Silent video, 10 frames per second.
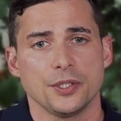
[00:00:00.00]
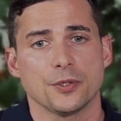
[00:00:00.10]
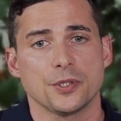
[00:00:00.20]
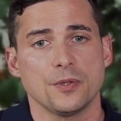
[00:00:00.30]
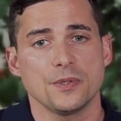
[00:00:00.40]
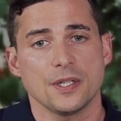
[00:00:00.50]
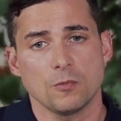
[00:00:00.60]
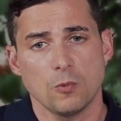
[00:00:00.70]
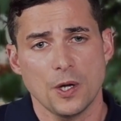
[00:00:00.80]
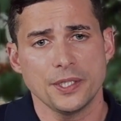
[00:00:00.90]
You're
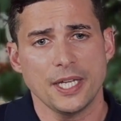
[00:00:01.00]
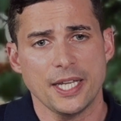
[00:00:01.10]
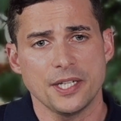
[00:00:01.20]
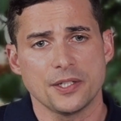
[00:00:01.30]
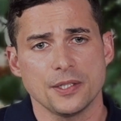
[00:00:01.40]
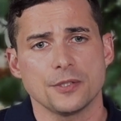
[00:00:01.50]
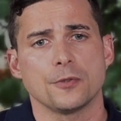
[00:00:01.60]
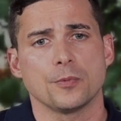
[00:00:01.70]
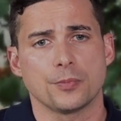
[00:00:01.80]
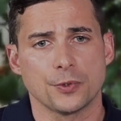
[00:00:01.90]
using one agent
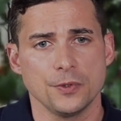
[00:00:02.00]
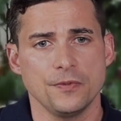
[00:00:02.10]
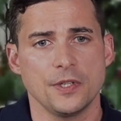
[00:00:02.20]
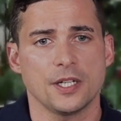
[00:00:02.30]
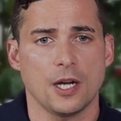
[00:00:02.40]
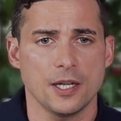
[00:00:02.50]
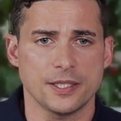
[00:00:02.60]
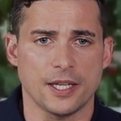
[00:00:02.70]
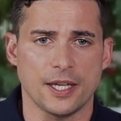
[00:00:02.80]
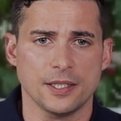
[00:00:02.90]
to improve the
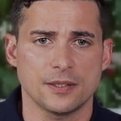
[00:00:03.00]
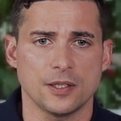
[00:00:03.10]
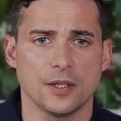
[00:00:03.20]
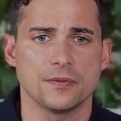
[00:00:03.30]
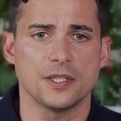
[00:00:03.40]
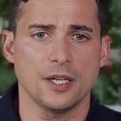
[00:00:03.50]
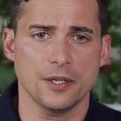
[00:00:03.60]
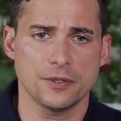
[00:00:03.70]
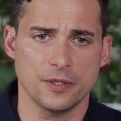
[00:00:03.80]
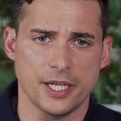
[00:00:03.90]
context of the
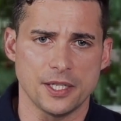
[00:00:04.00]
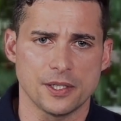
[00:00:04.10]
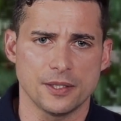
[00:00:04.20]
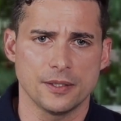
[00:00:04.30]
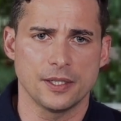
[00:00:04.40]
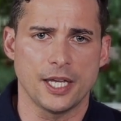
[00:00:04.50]
other agent